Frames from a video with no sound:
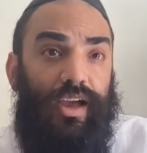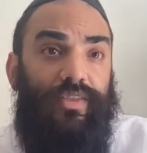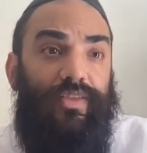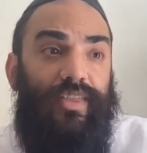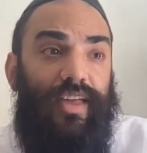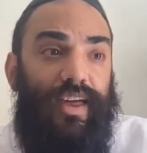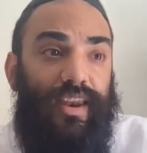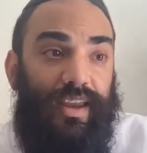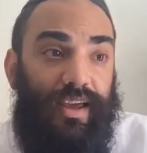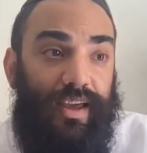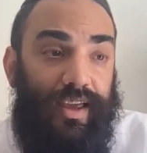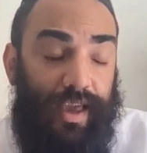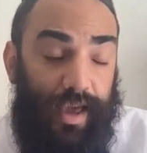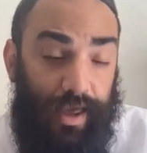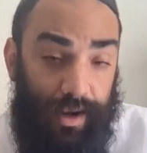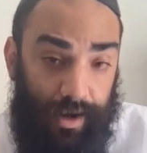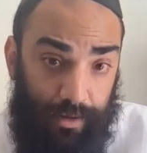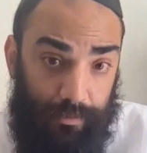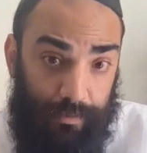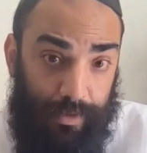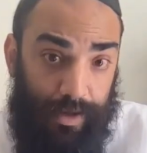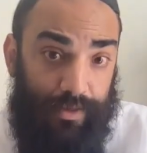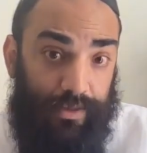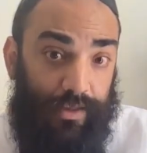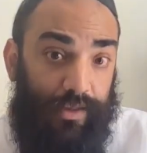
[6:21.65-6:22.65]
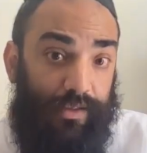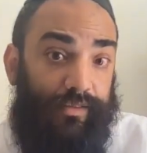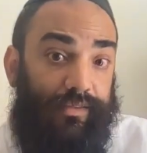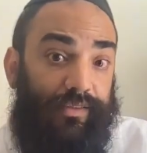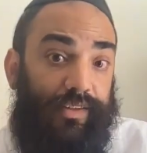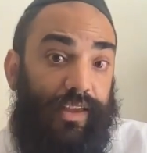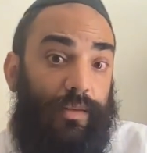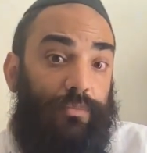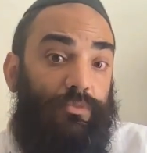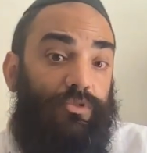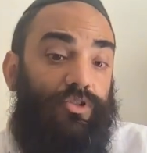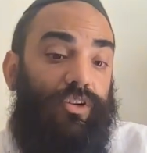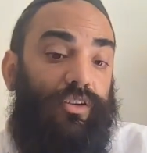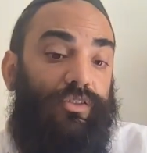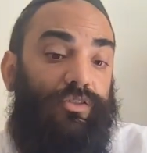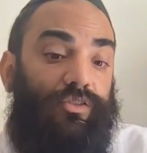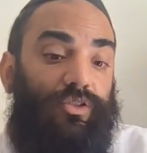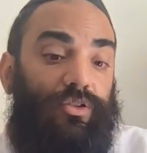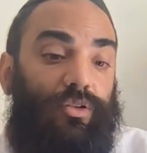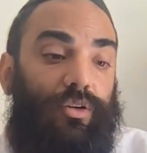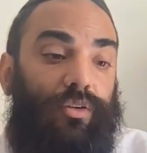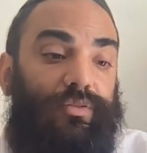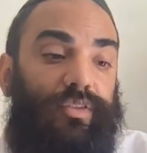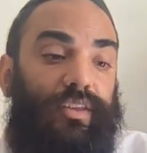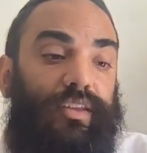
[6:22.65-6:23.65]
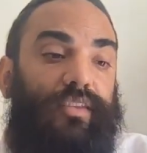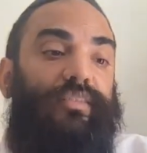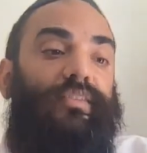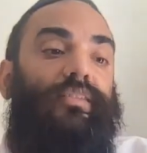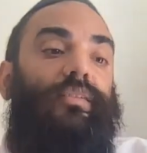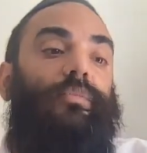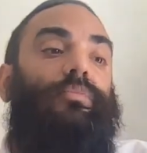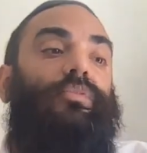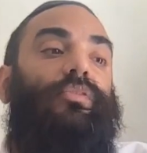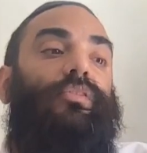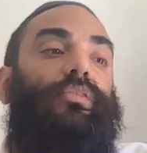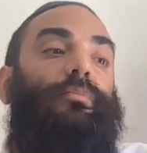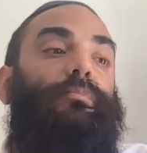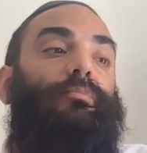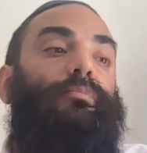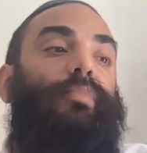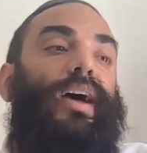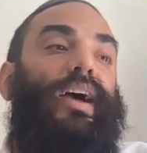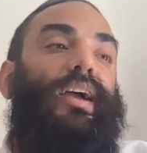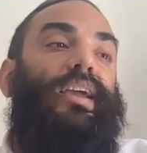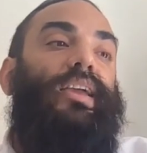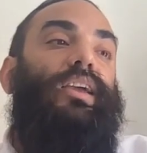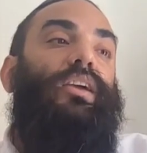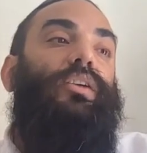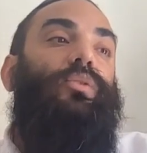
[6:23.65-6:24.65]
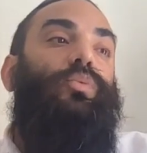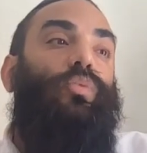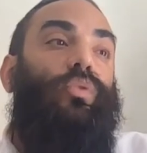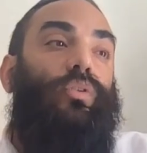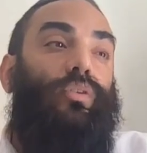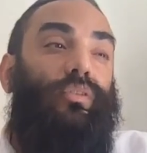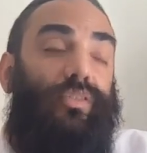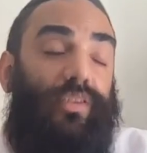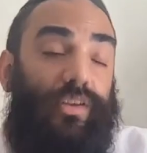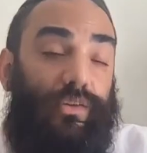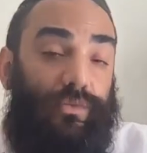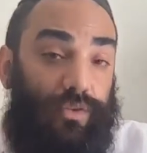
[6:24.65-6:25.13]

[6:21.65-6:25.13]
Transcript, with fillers: And then again, I make that same gesture of the simsum back inwards,